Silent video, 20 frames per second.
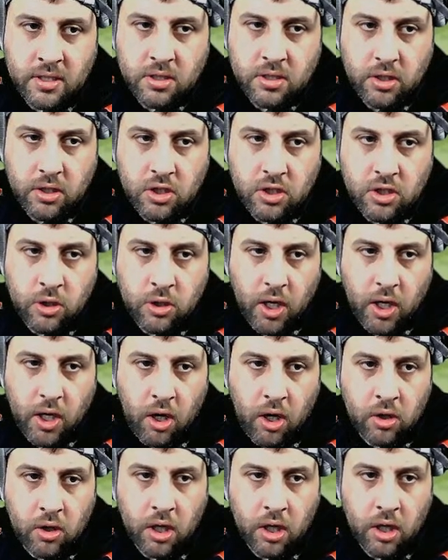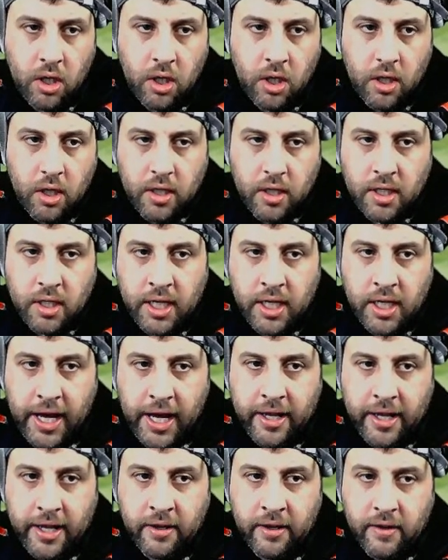Stuart Hogg
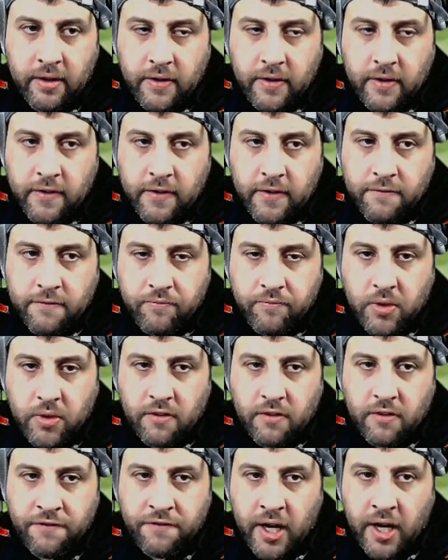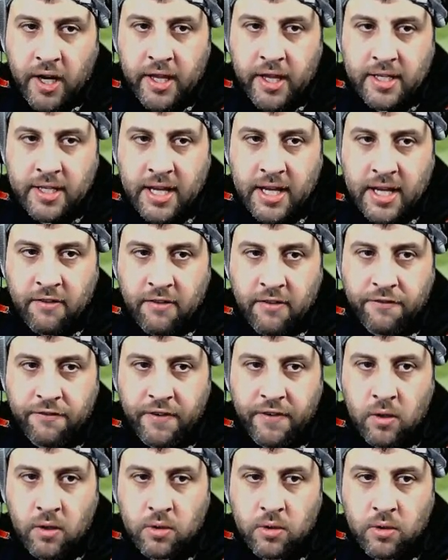can fire that
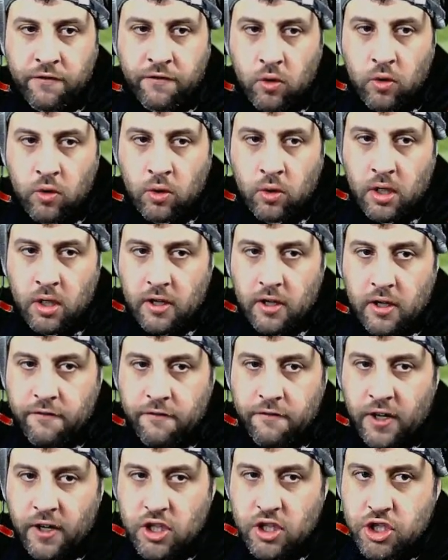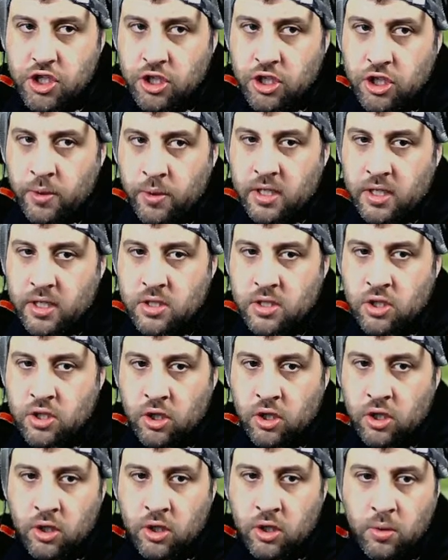downfield for Freddie Stewart
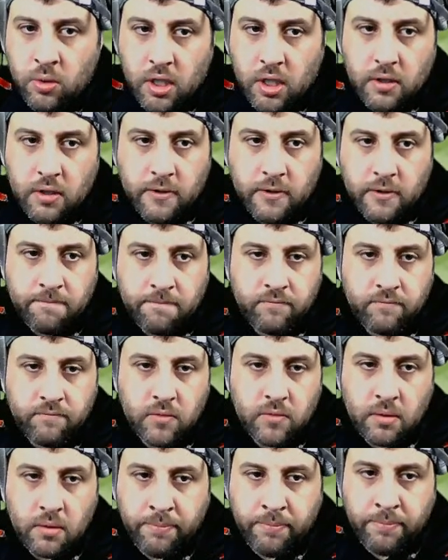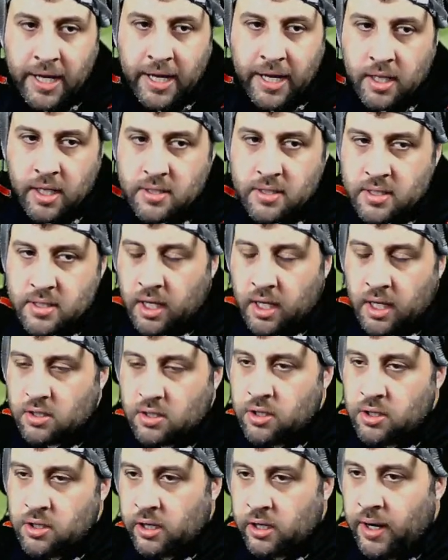to bang into touch. Not a
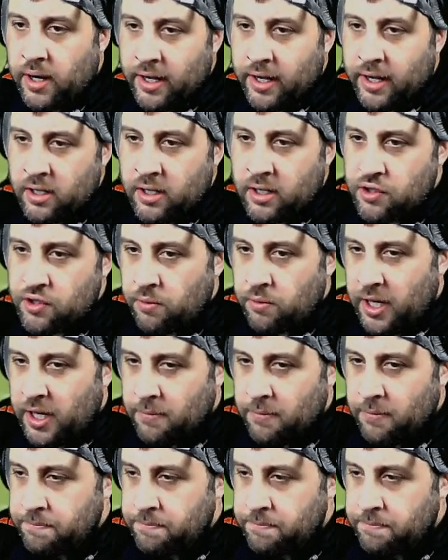great nudge from him.